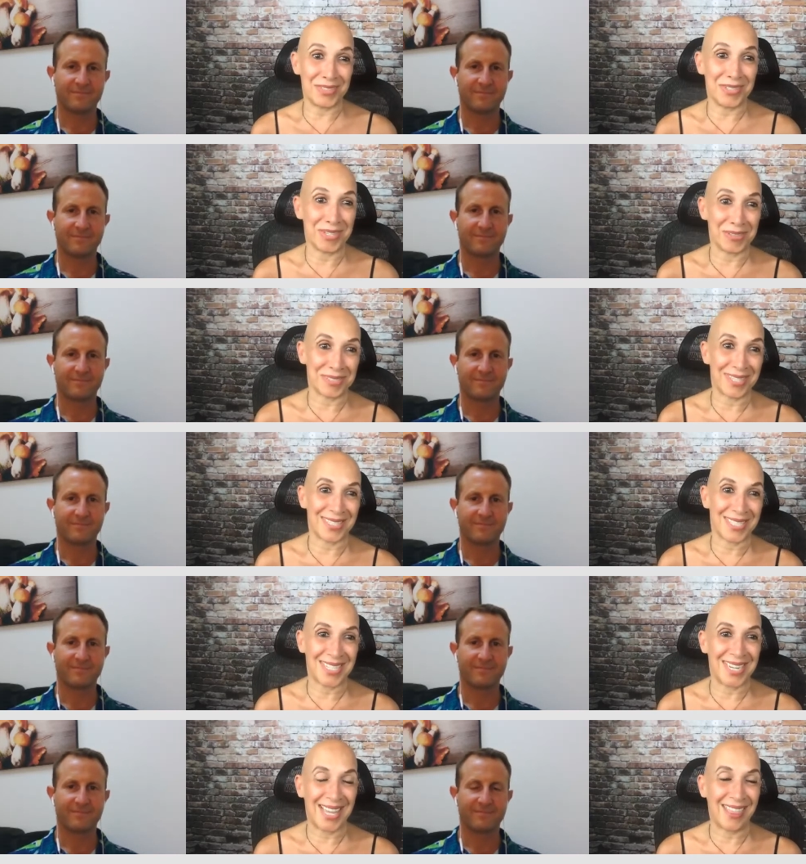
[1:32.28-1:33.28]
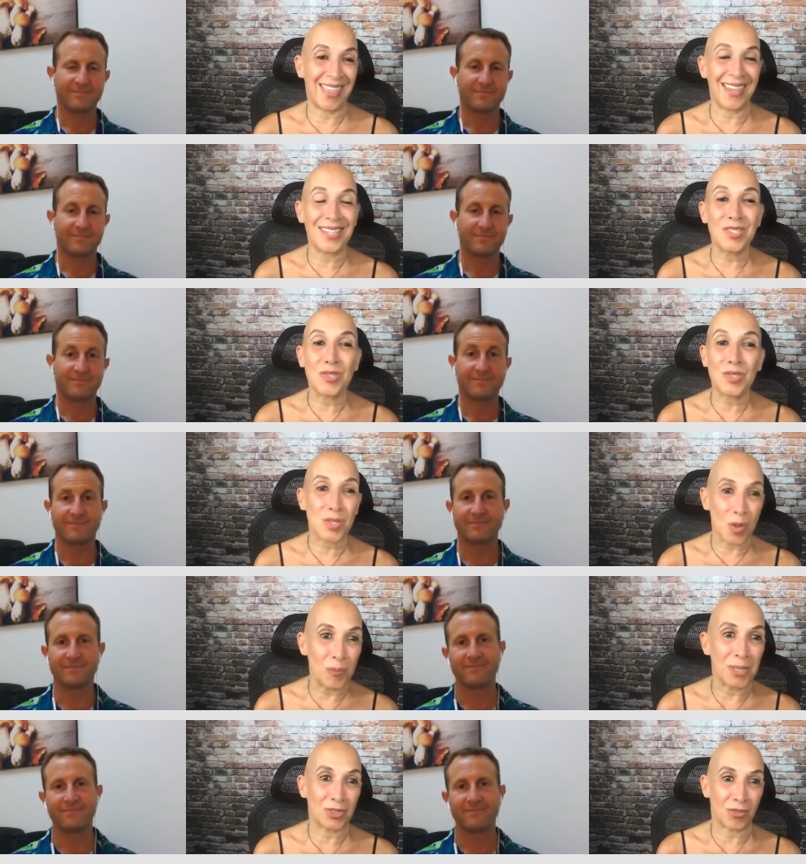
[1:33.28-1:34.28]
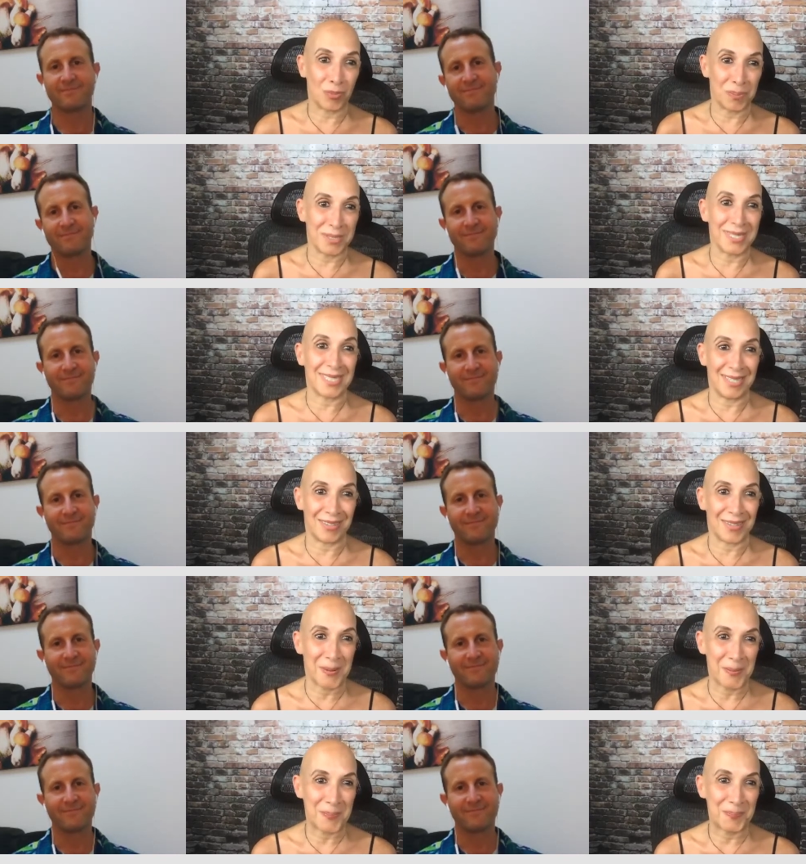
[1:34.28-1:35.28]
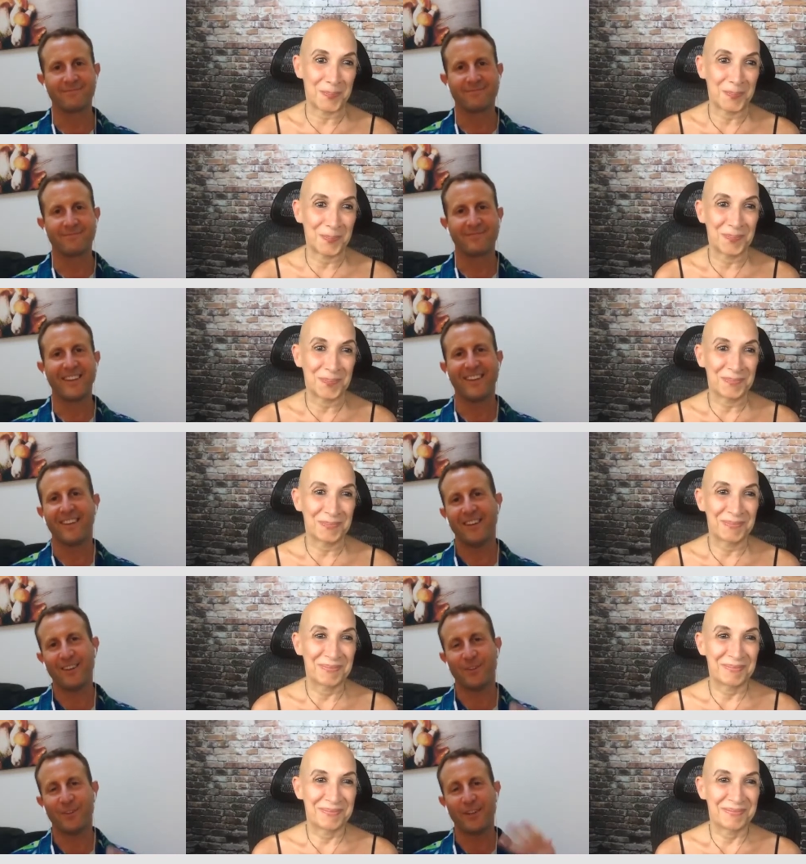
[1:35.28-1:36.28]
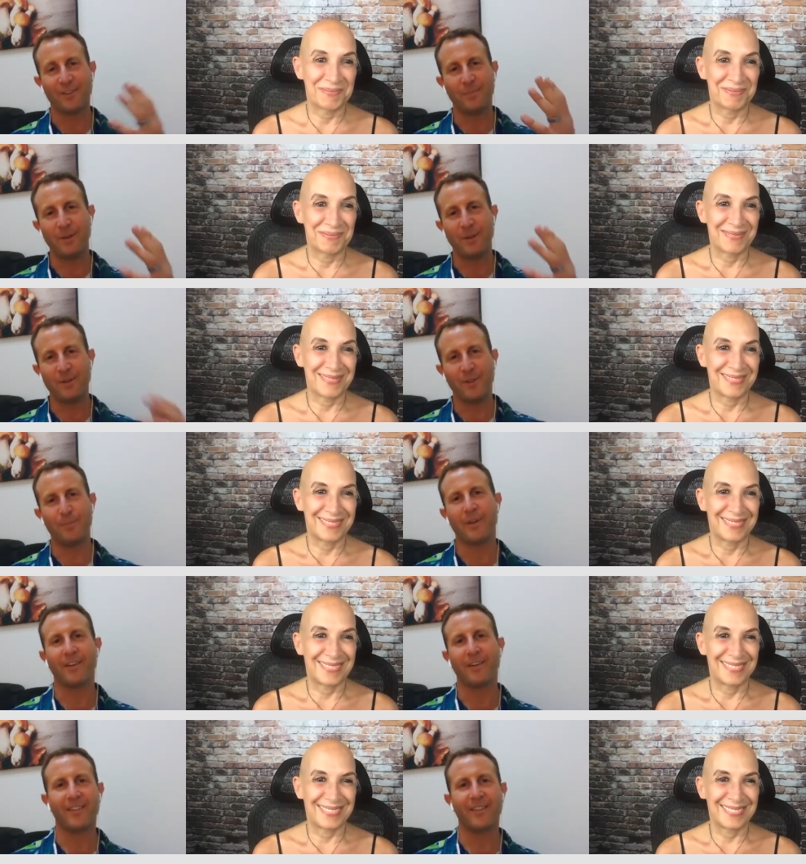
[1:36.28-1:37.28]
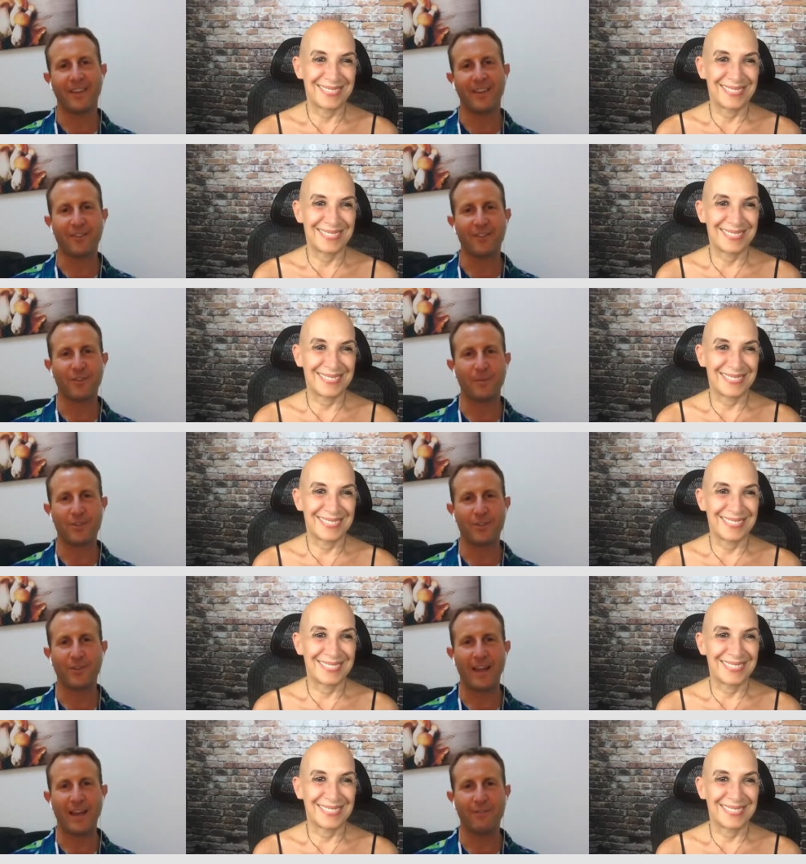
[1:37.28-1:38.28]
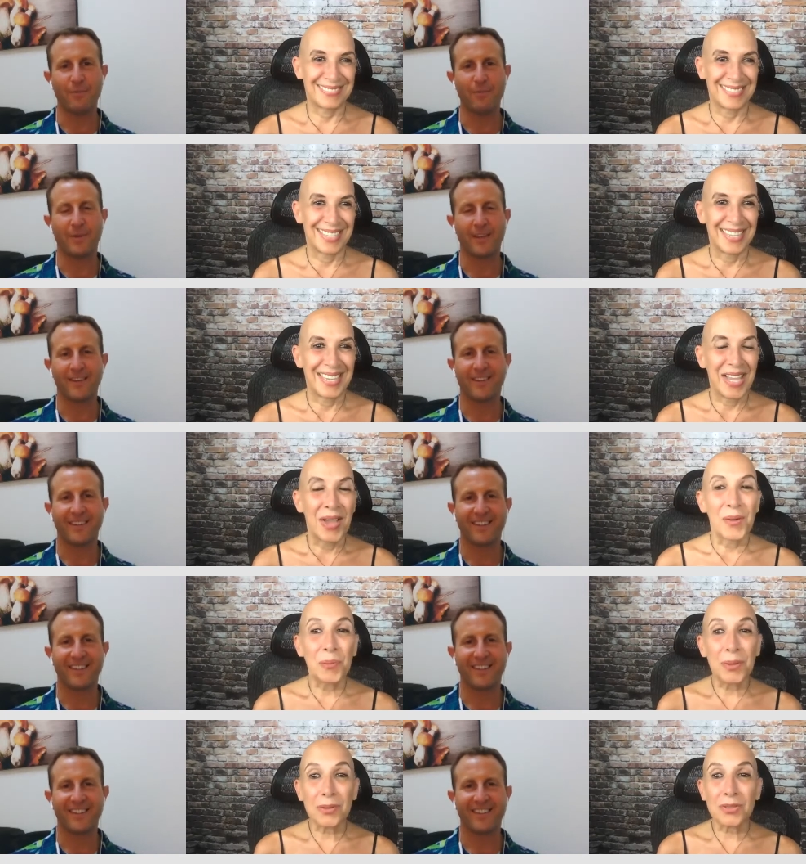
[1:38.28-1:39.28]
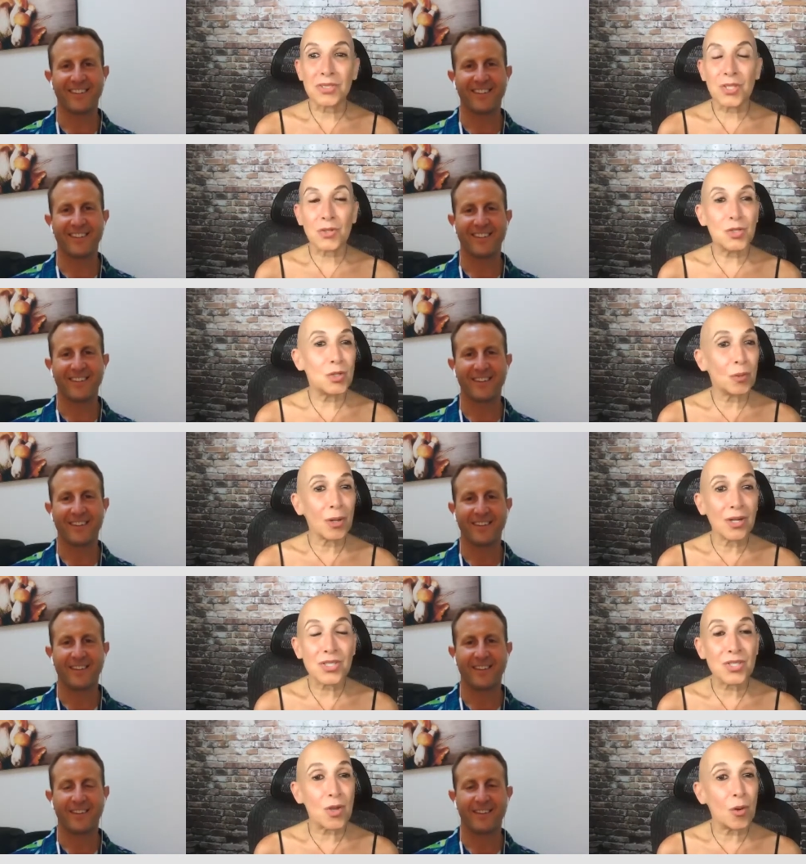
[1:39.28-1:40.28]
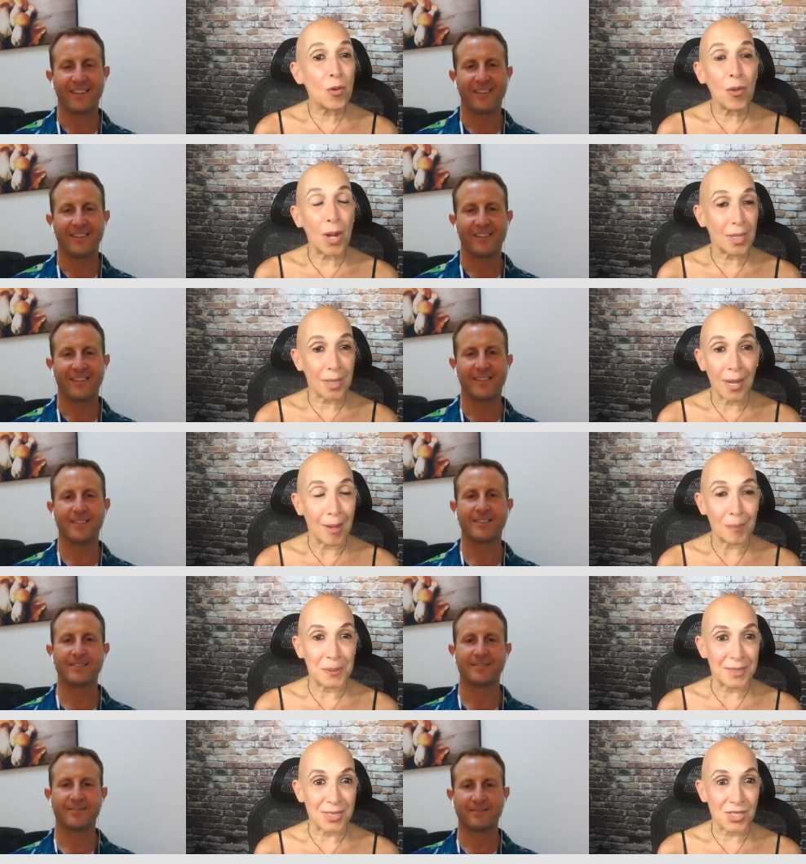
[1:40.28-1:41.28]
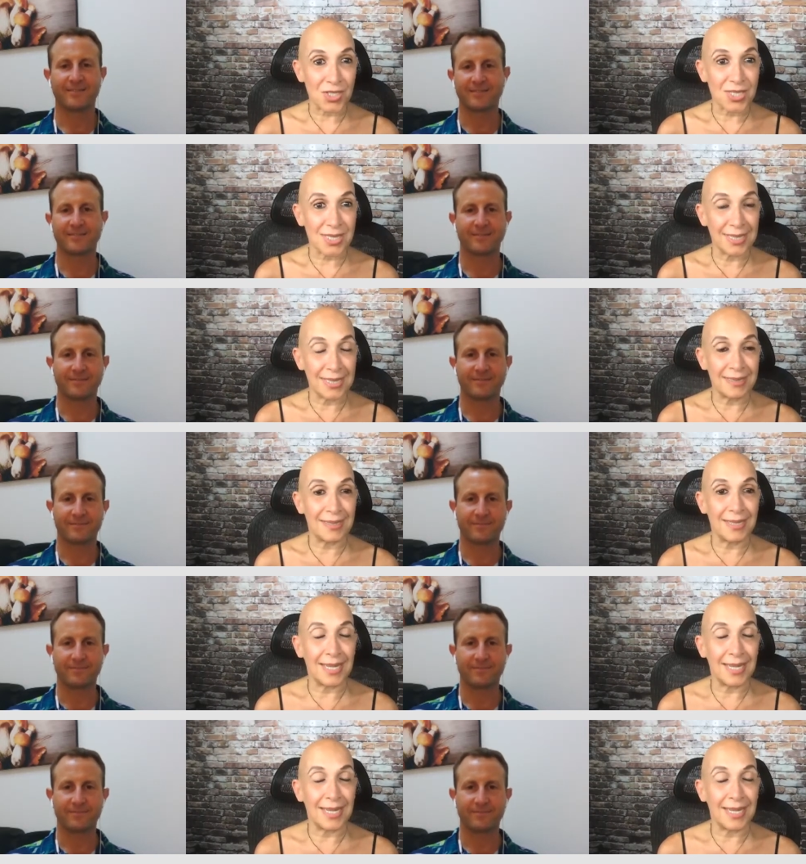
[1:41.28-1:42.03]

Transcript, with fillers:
Speaker 1: you here with us today. Thank you so much for being here.
Speaker 2: Great to be with you, Mira. Thanks so much for having me.
Speaker 1: Well, so you are so accomplished in